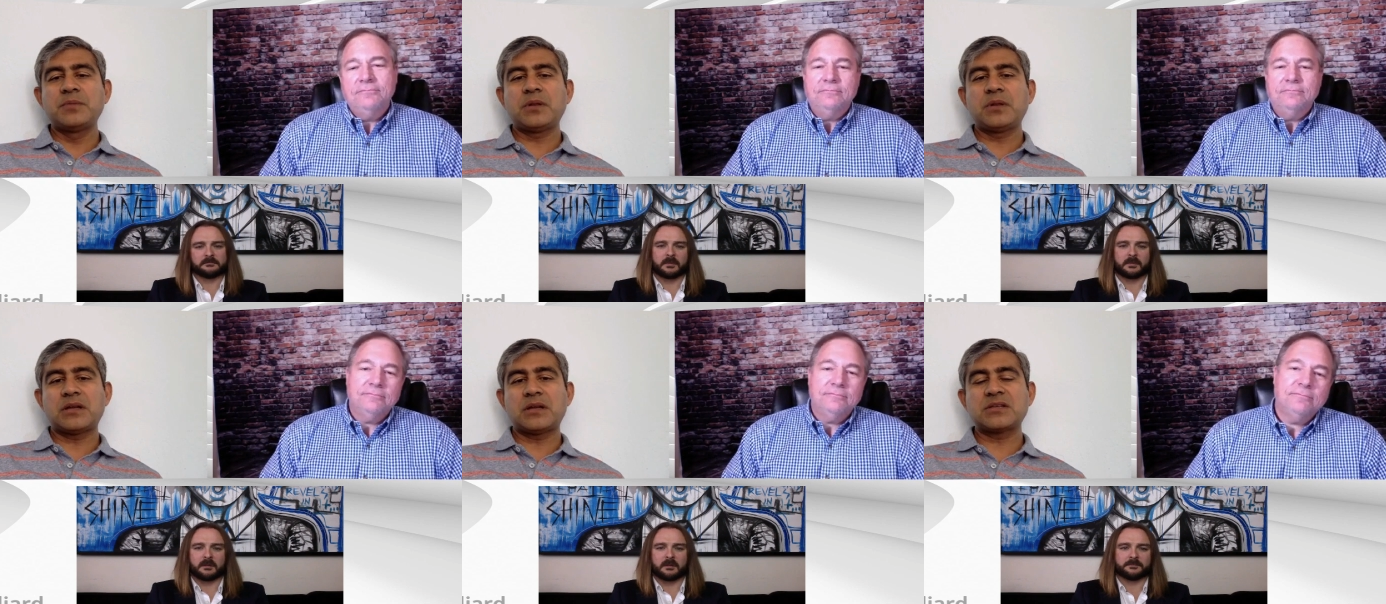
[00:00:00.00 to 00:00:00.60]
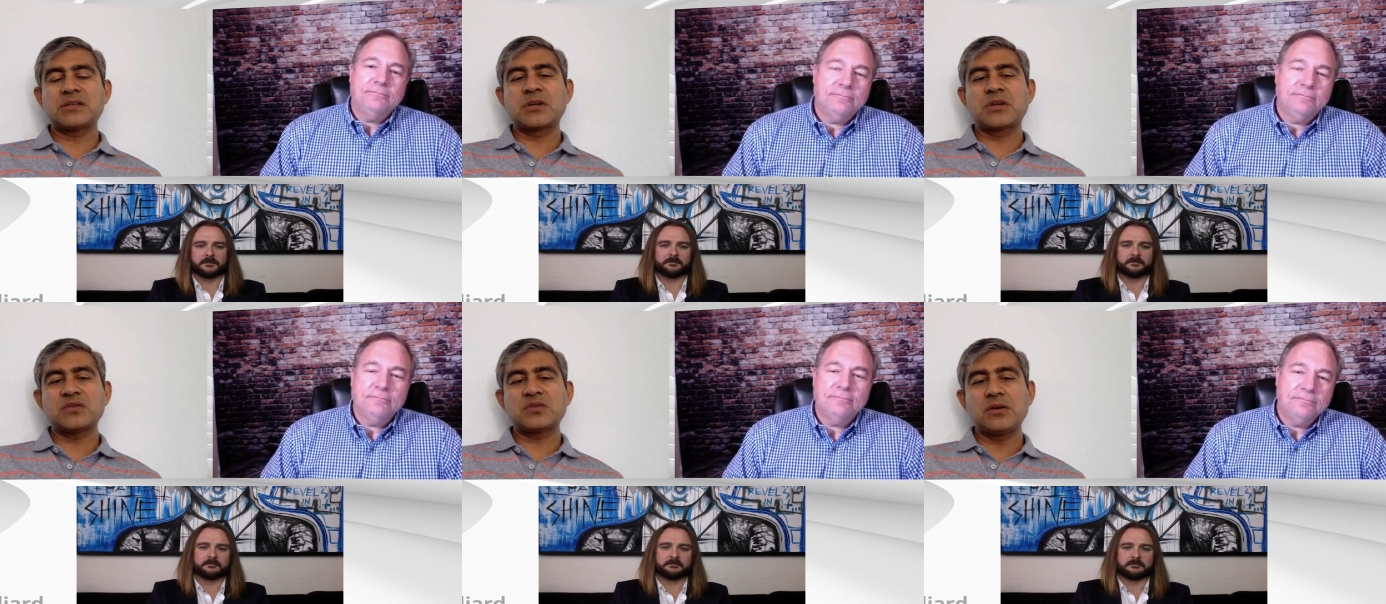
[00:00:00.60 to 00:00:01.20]
Speaker 1: people, are, uh,
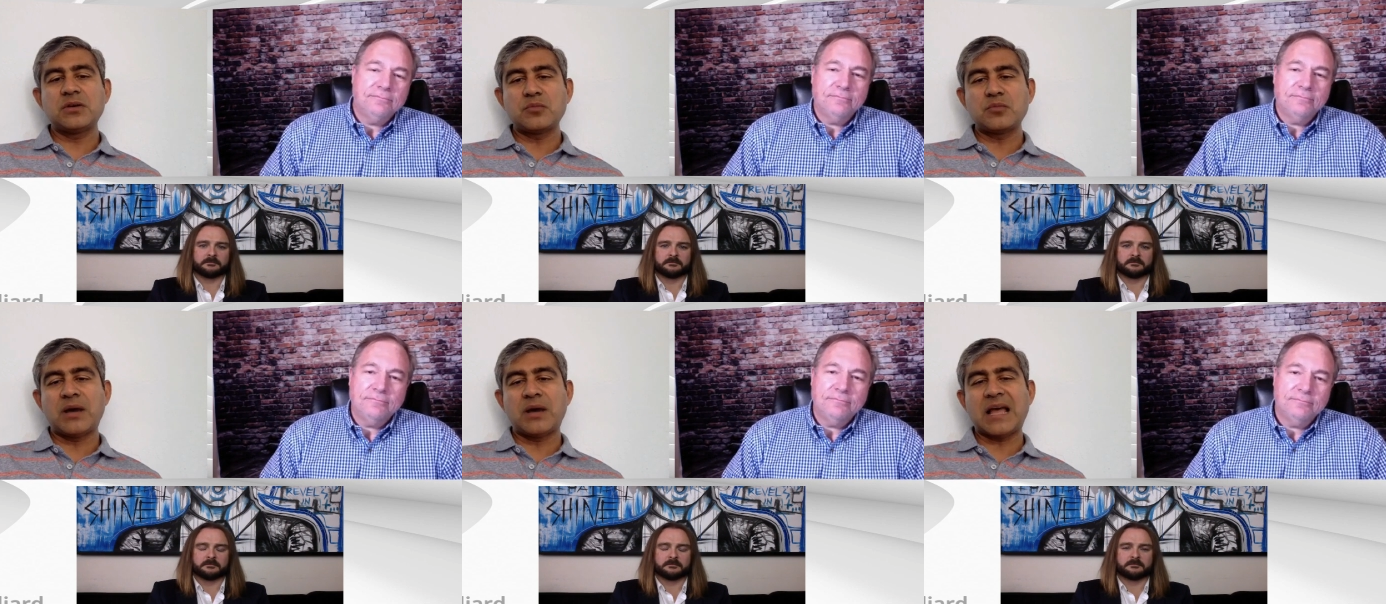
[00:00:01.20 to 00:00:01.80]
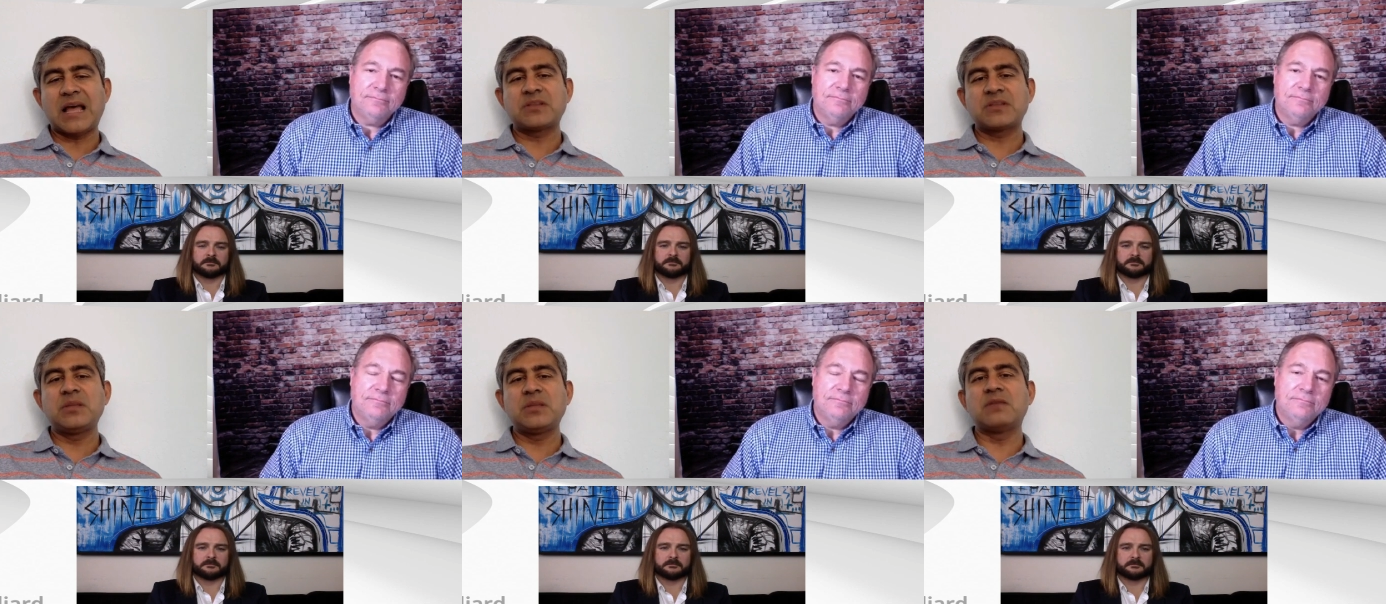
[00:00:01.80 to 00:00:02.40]
just because we got mobile
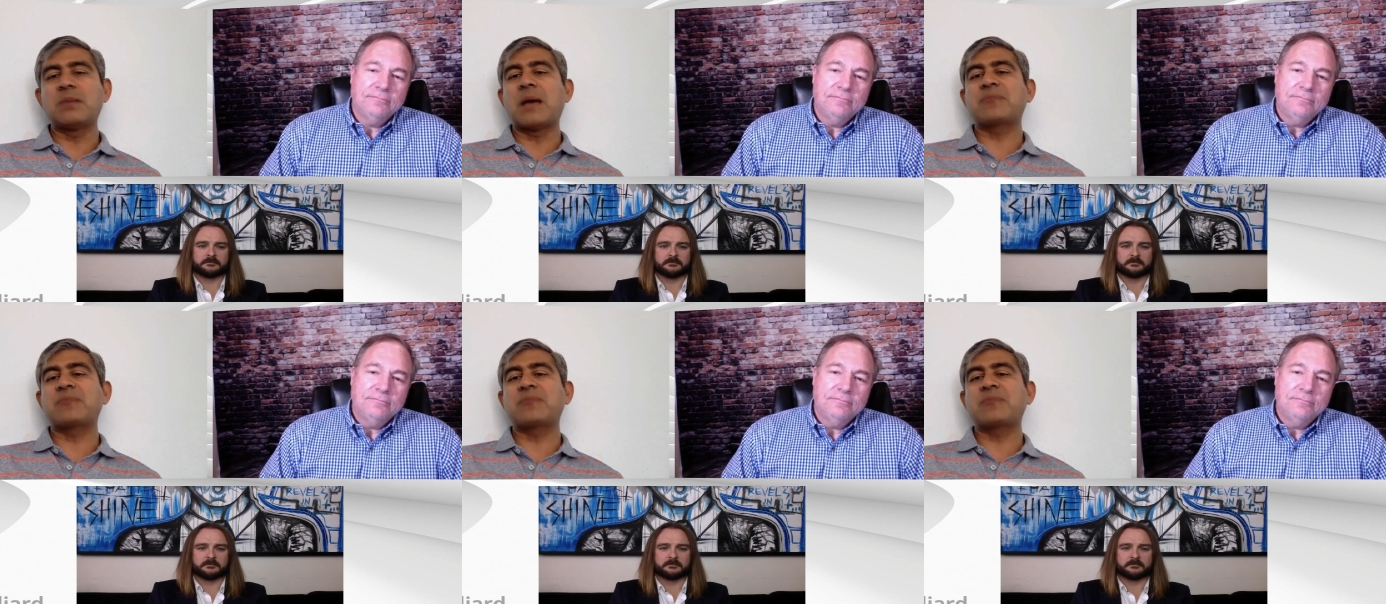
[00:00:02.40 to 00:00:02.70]
app doesn't mean the